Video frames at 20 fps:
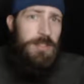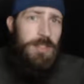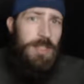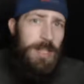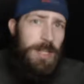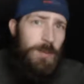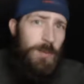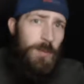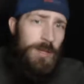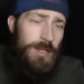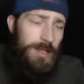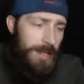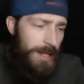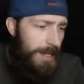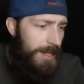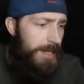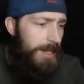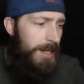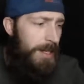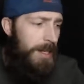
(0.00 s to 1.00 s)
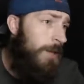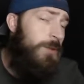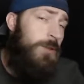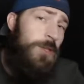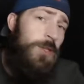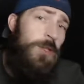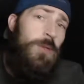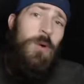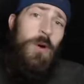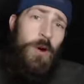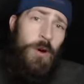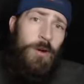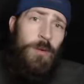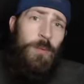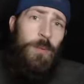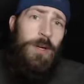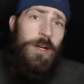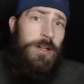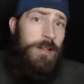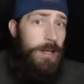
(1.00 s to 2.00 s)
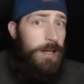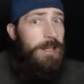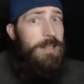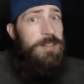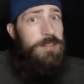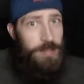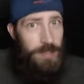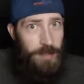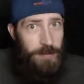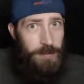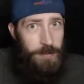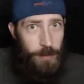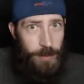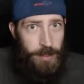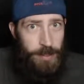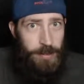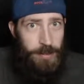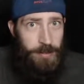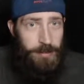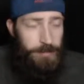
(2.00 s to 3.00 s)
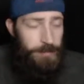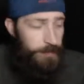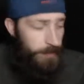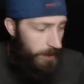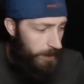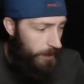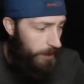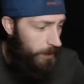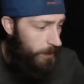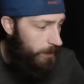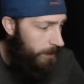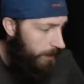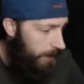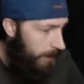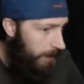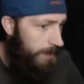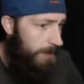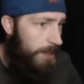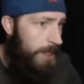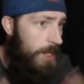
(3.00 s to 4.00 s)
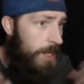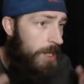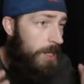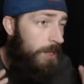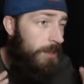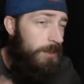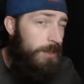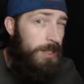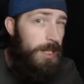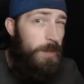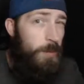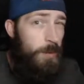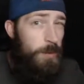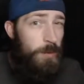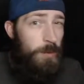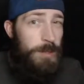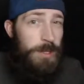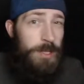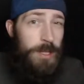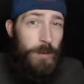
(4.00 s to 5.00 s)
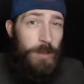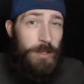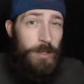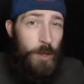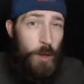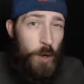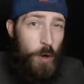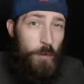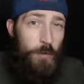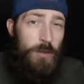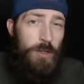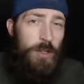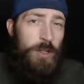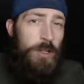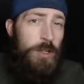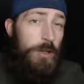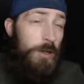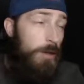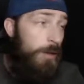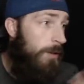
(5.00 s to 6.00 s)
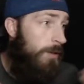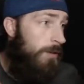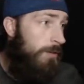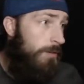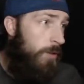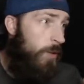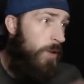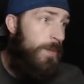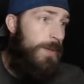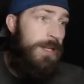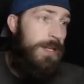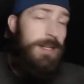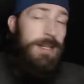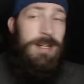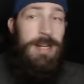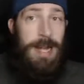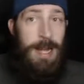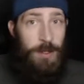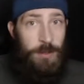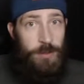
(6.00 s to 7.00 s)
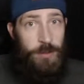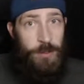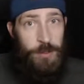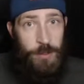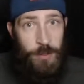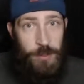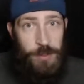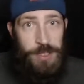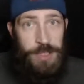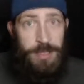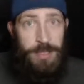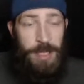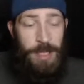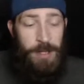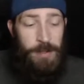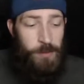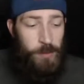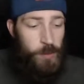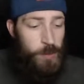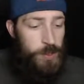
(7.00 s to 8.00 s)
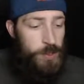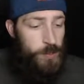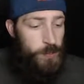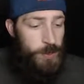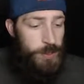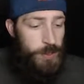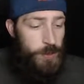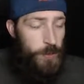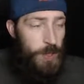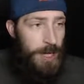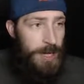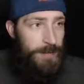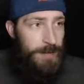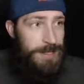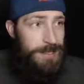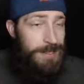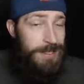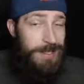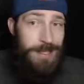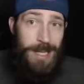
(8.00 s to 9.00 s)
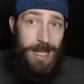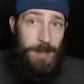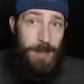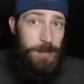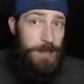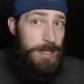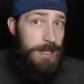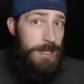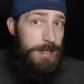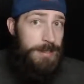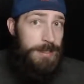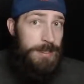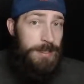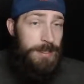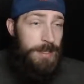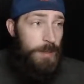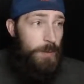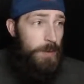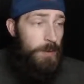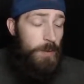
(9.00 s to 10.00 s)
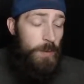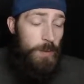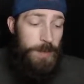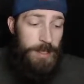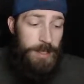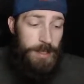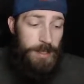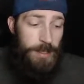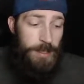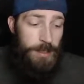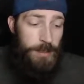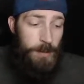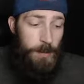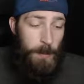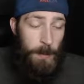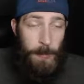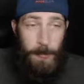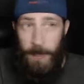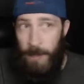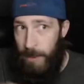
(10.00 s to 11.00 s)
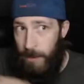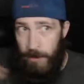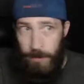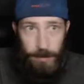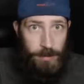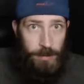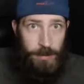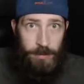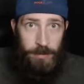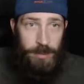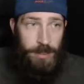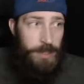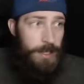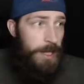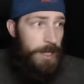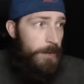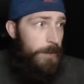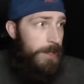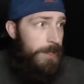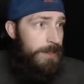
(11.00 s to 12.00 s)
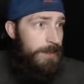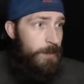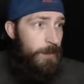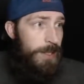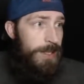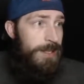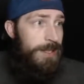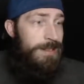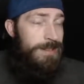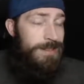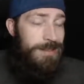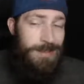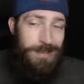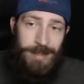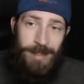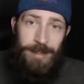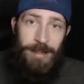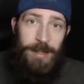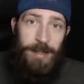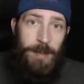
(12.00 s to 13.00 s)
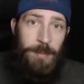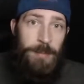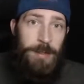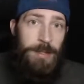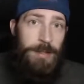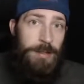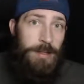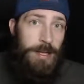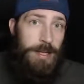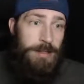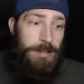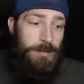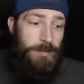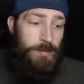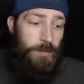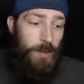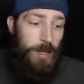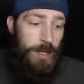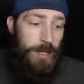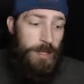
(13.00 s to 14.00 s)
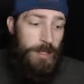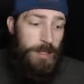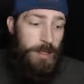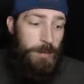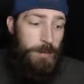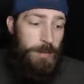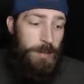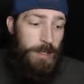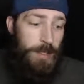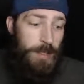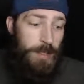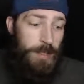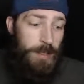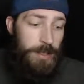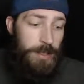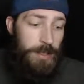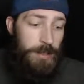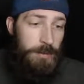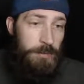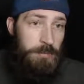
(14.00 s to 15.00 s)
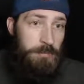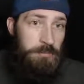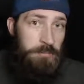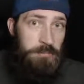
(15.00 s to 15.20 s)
today with a how-to hardware and software video. Guys, today we will be going over Foreman and how to use it. Now of course we do have a CKB ASIC that we will be uh we go ahead and went and set up as of right about